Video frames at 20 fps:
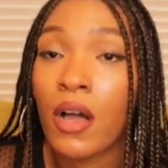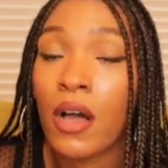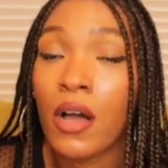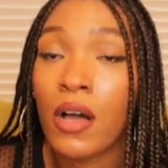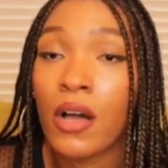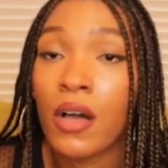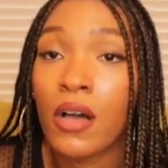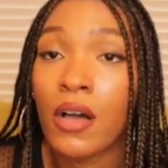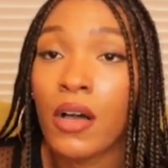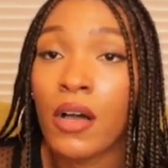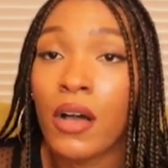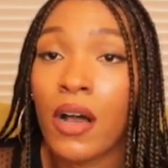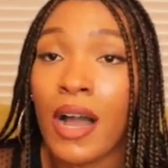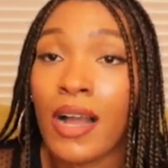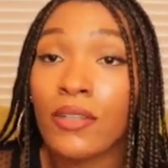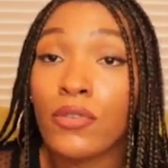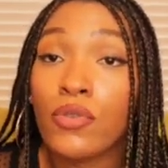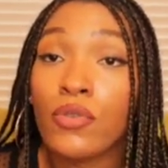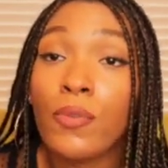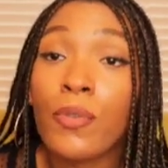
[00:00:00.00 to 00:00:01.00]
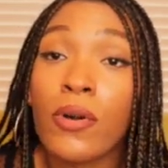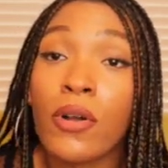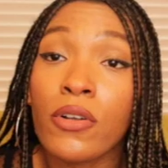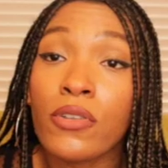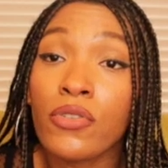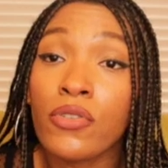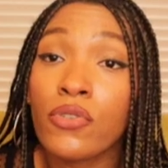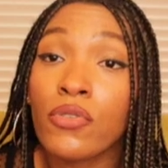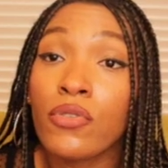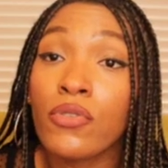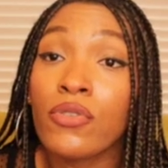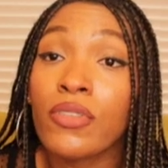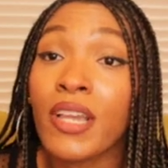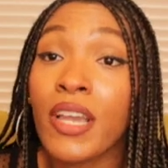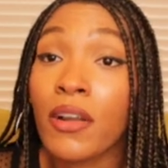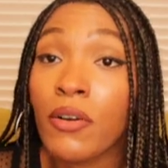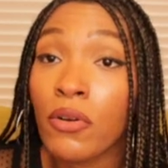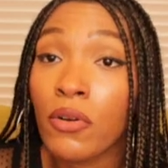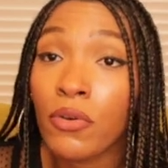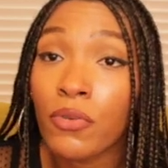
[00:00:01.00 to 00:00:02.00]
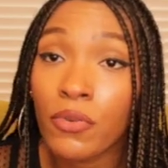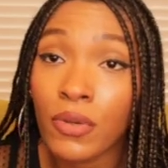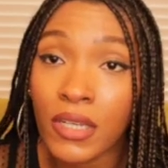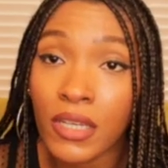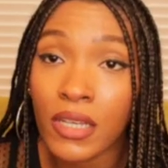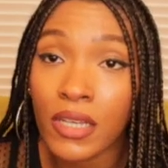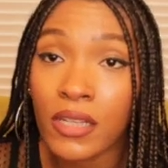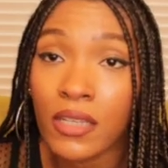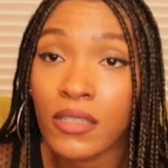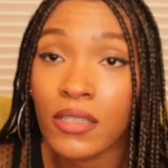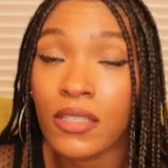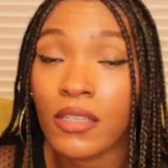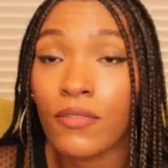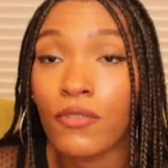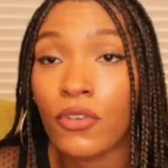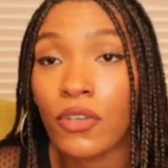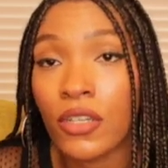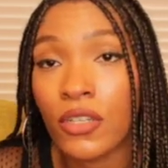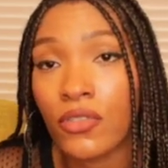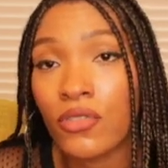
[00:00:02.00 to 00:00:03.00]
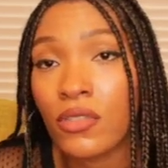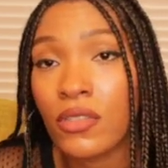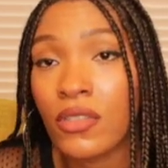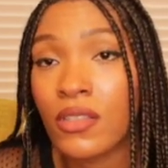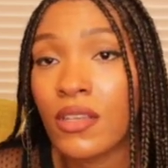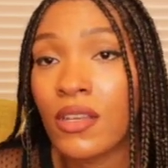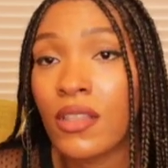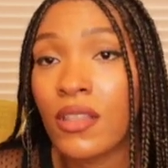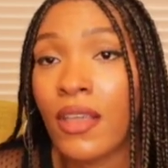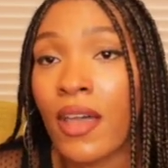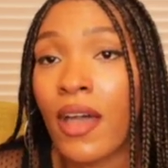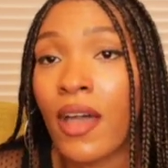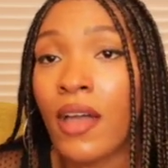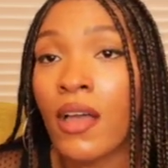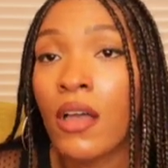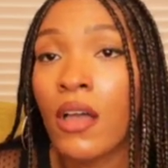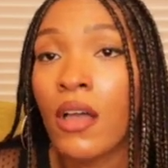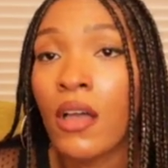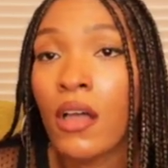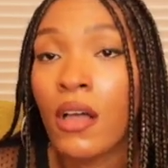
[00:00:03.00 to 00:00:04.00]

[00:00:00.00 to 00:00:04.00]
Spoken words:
I do personal tarot readings if you're interested in that.